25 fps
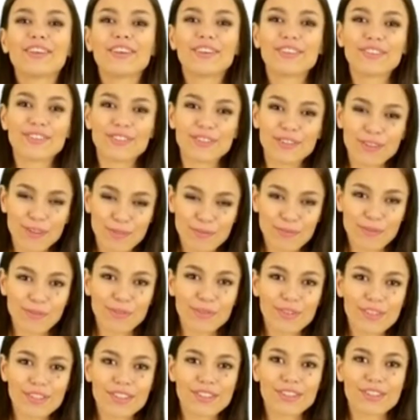Also,
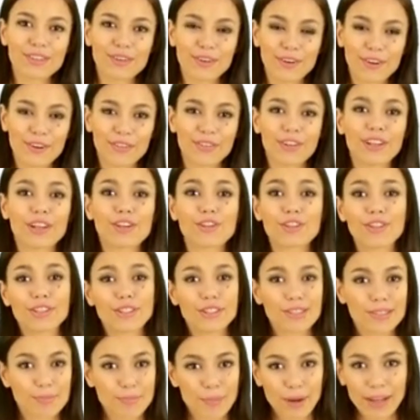taking
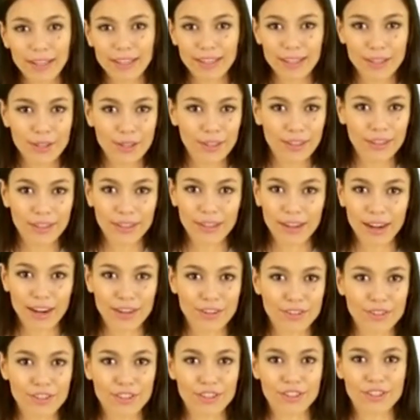acetyl-L-Carnitine and
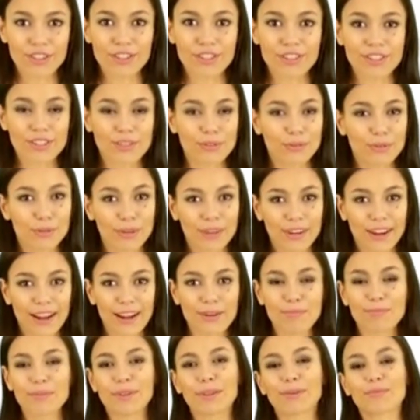L-Carnitine after
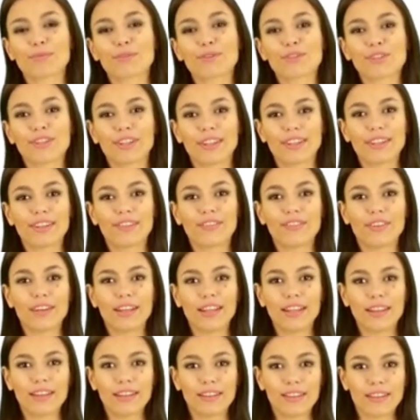treatment with
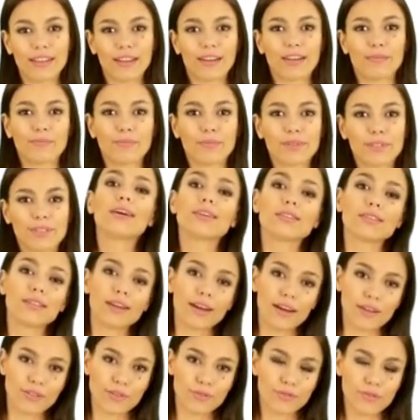non-steroidal
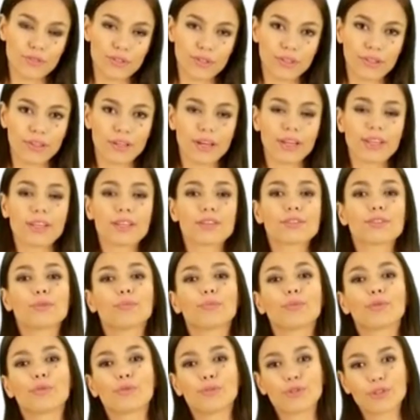anti-inflammatory drugs,
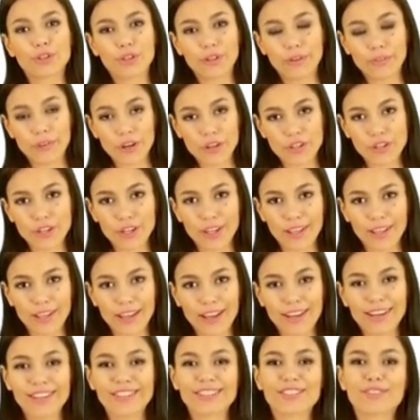NSAIDs,
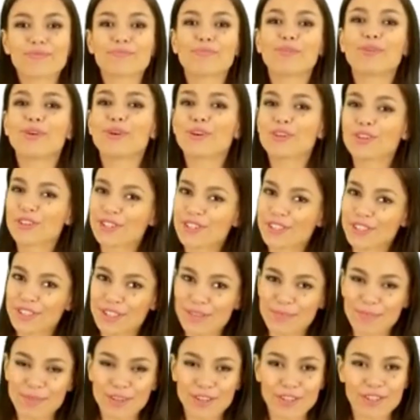seems to improve
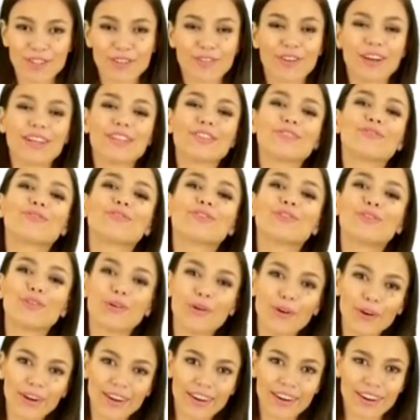sperm count and
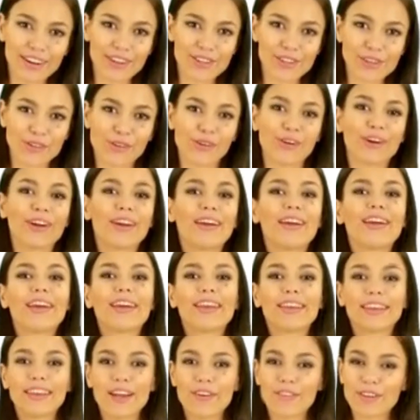sperm movement in
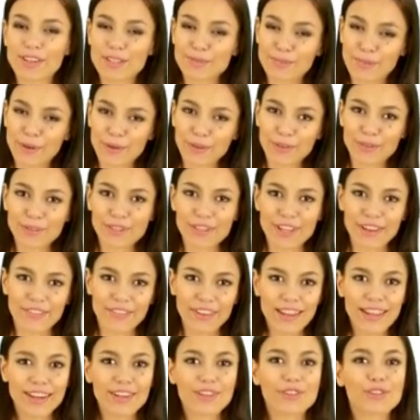men with infertility
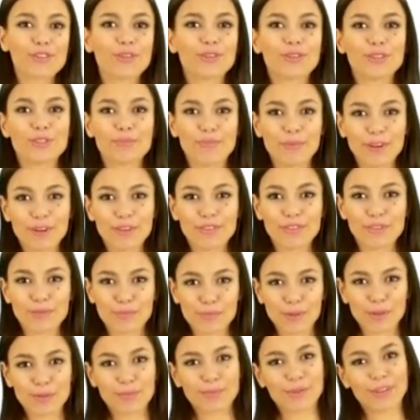caused by a swelling
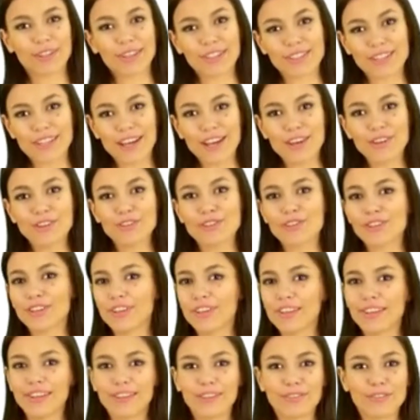of the prostate
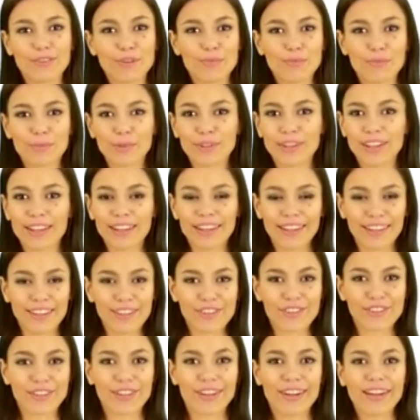gland, seminal
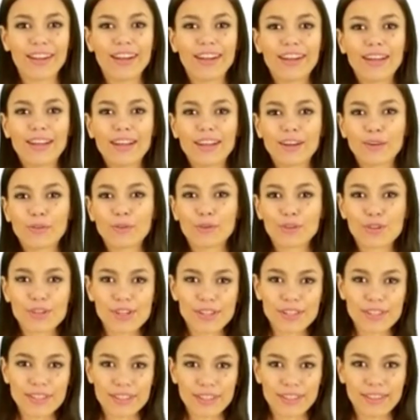vesicles, and
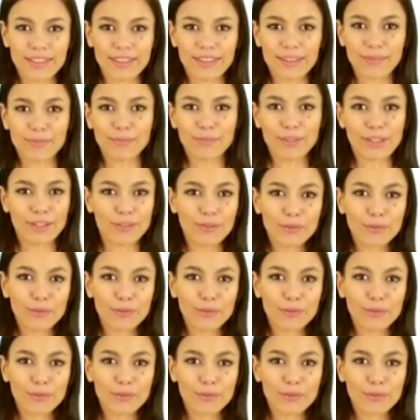epididymis.